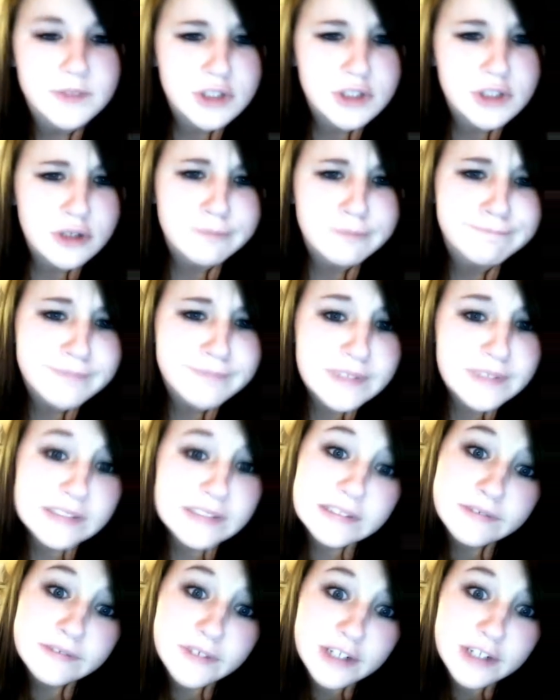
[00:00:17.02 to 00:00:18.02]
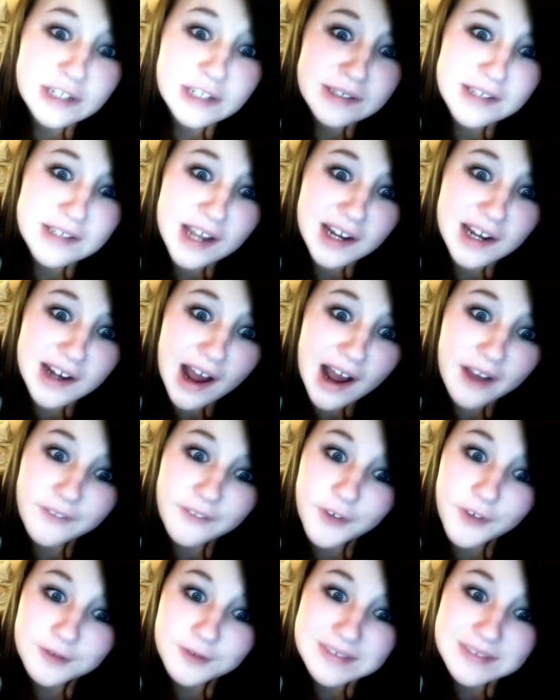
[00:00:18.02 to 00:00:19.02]
So, for Christmas I got an
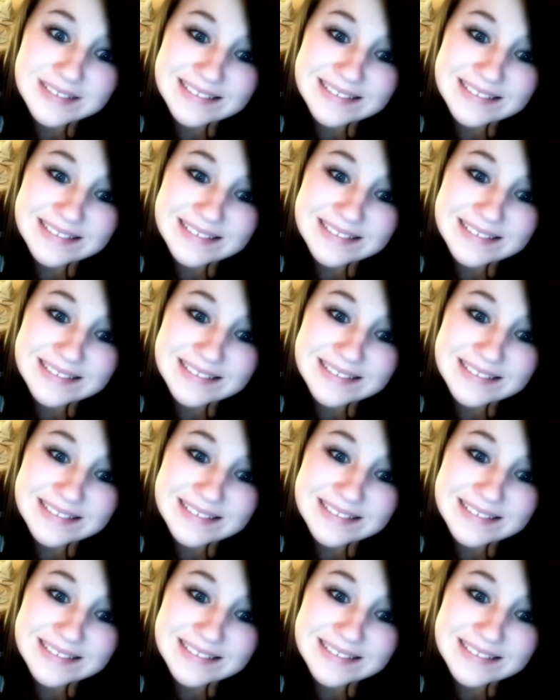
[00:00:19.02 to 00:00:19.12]
iPhone,